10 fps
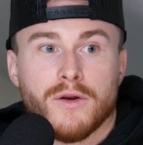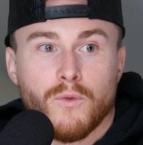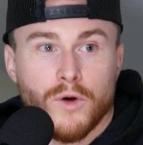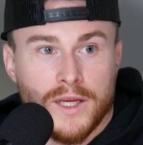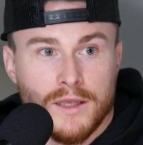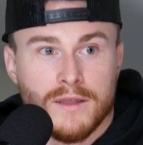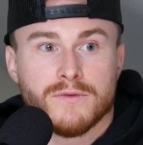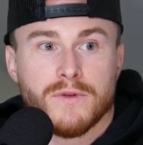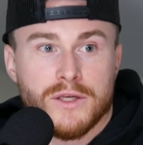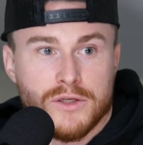You're working these
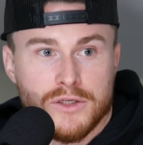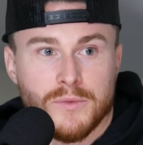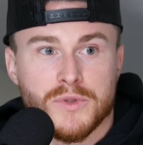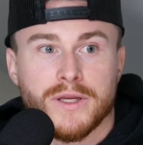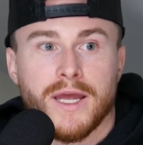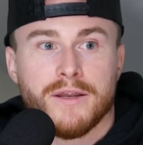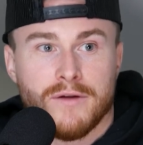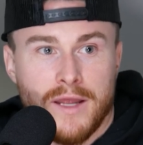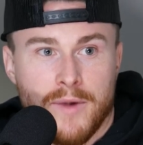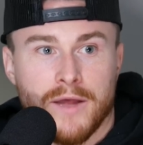relationships, you're getting your
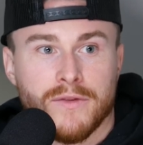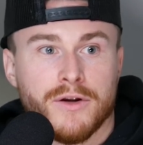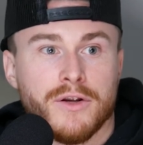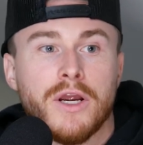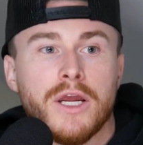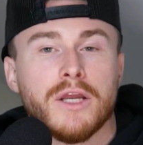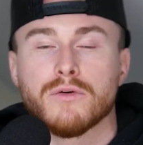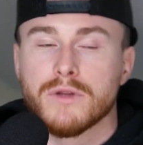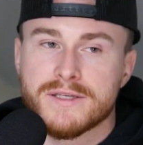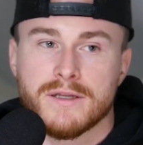name out there, and
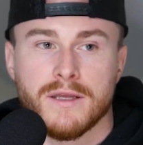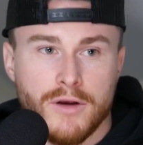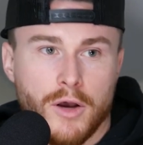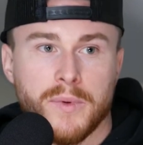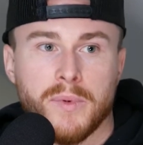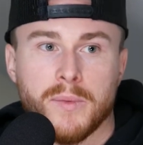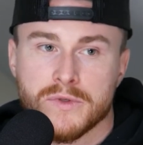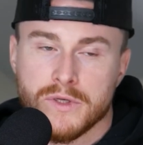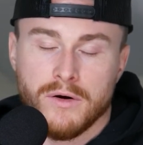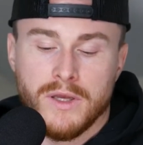you're listening, you're helping people.
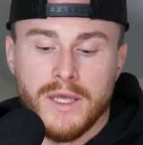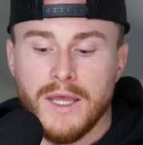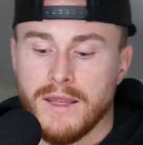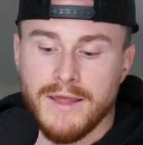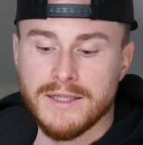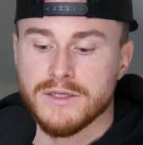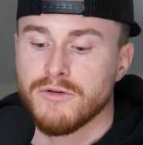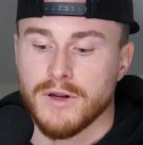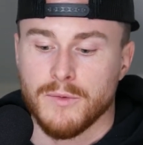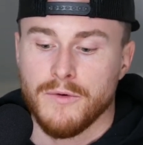So that's
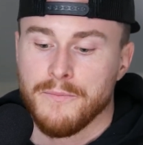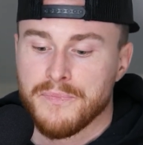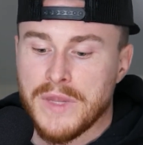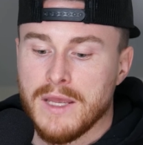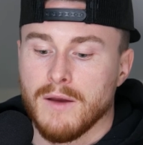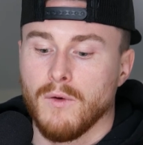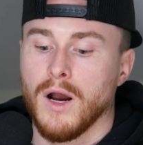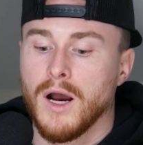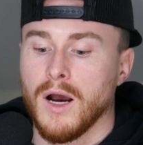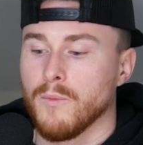incredible.
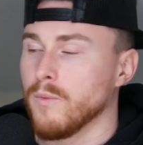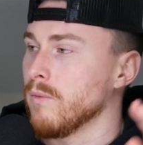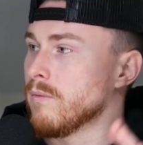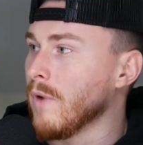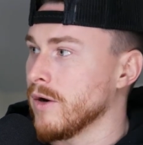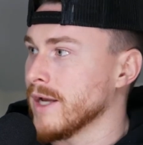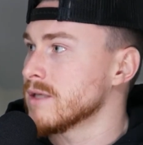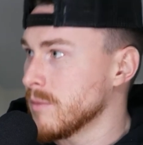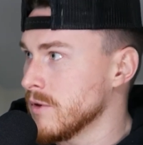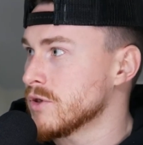Our next
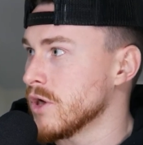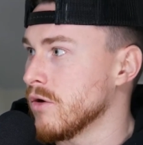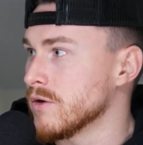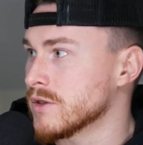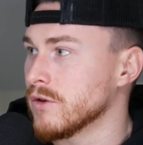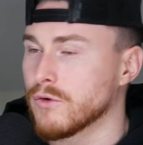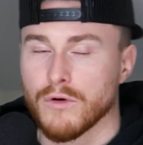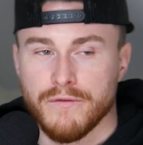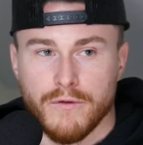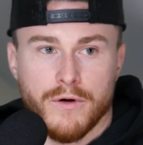segment of the show is called the
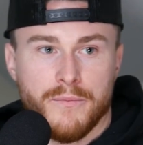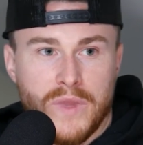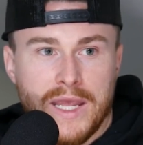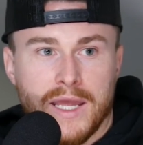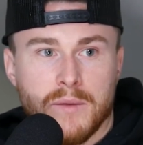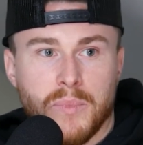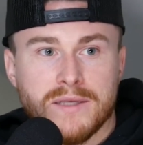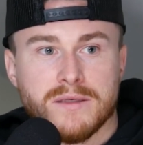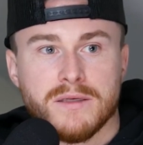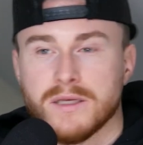Core Four, and it
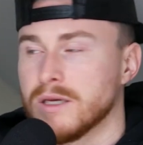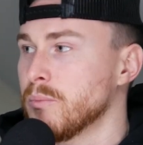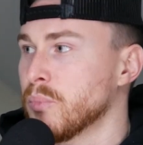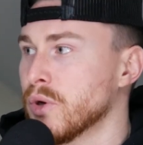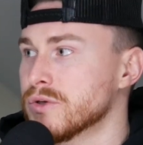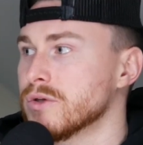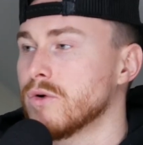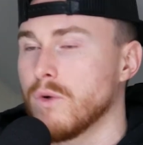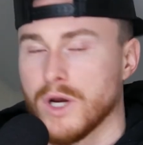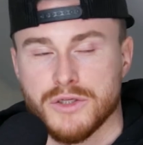basically is like personal
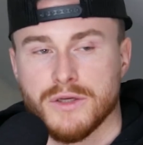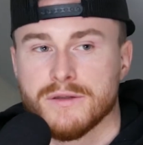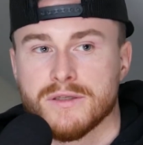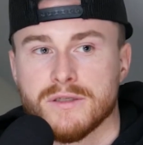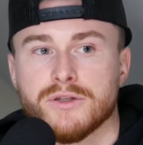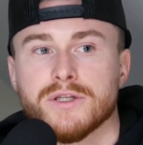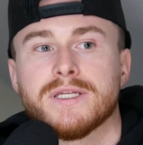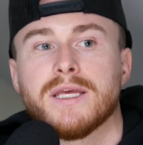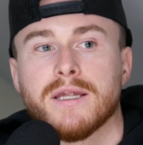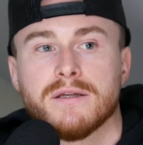questions just
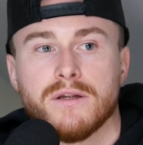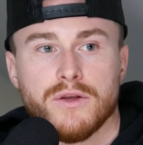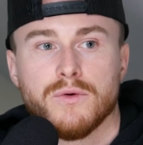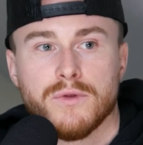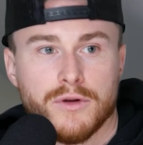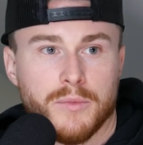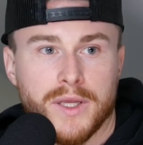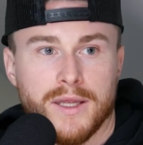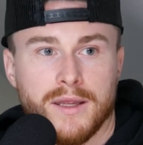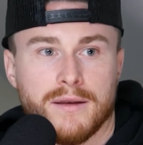to get to know you a little
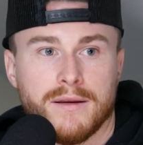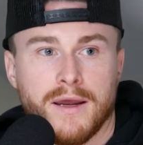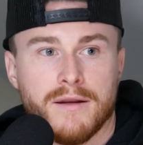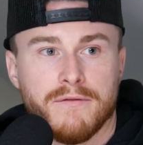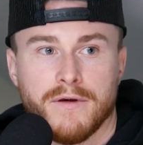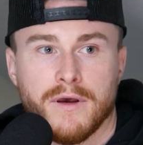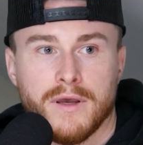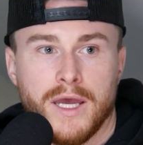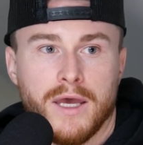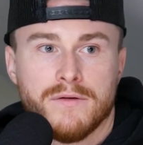bit and kind of
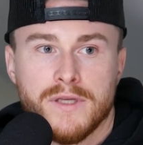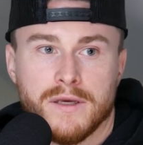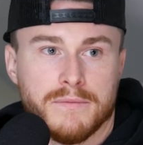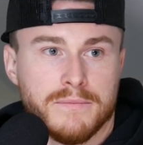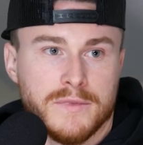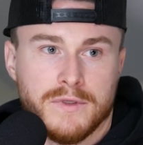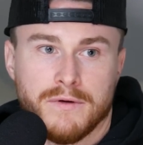how you tick. So